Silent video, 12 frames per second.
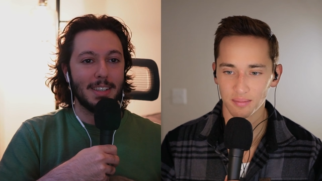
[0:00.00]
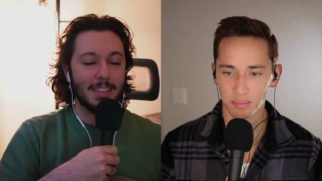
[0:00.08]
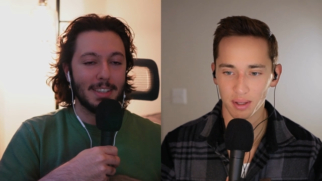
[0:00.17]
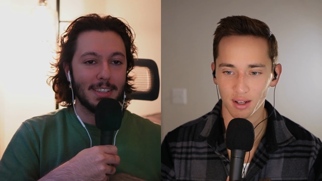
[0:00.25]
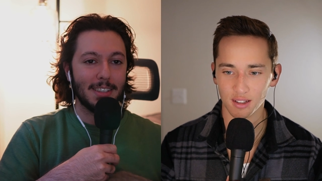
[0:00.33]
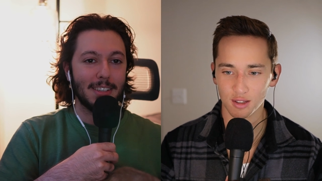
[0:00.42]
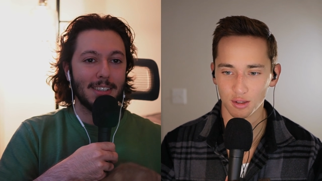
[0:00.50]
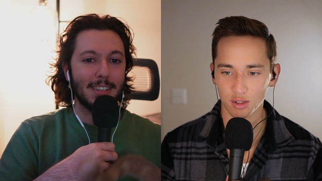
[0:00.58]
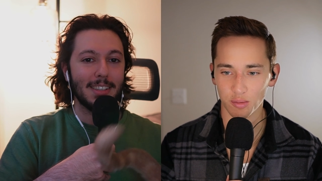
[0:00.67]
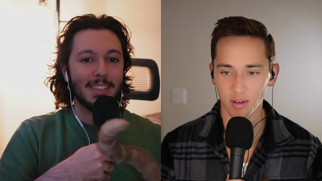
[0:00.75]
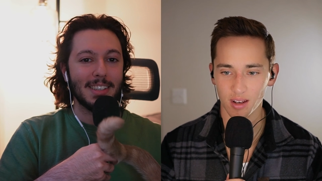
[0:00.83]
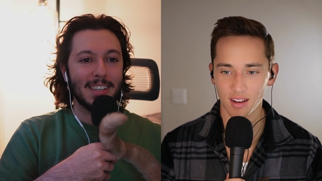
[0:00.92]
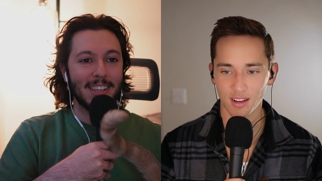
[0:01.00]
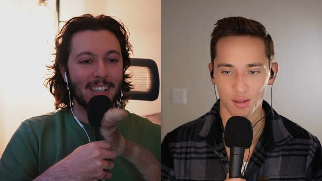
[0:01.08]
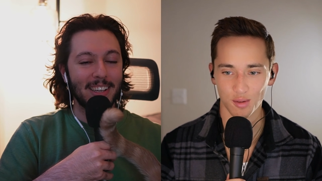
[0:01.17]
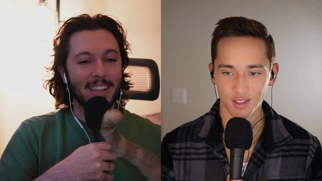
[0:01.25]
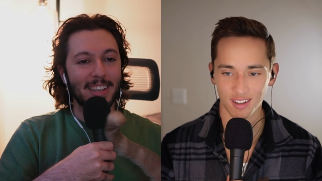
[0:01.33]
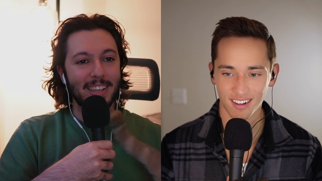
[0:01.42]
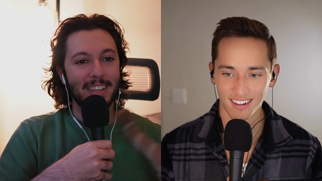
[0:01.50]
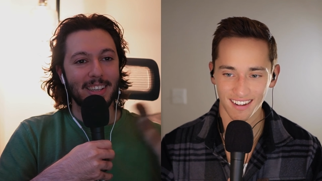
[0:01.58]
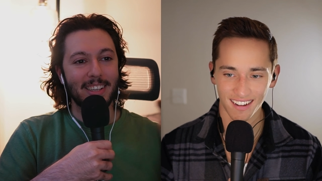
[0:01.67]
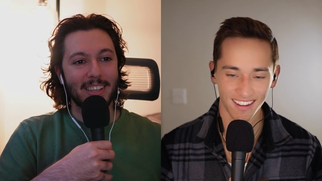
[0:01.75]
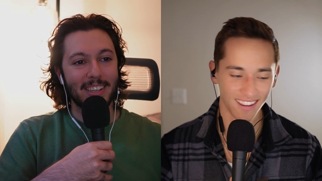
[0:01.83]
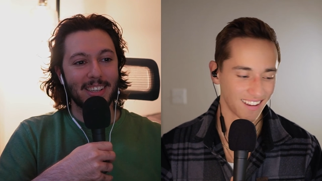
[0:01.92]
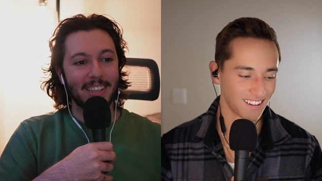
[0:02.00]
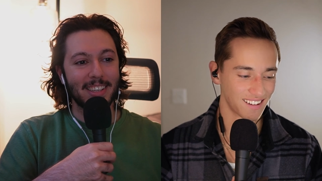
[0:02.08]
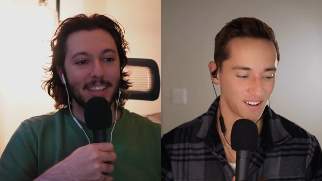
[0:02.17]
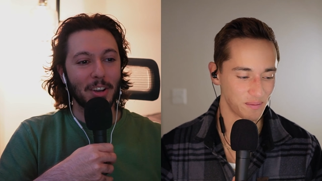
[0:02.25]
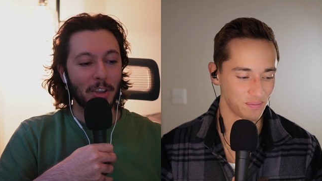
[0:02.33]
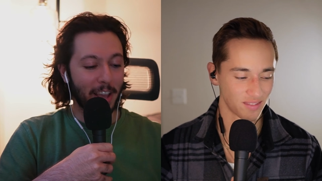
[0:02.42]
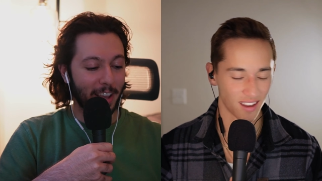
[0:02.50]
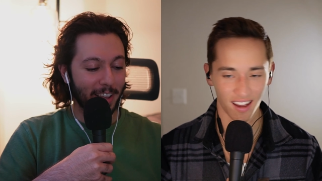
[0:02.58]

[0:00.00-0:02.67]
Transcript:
Speaker 1: being a social media user. Oh, um, oh yeah.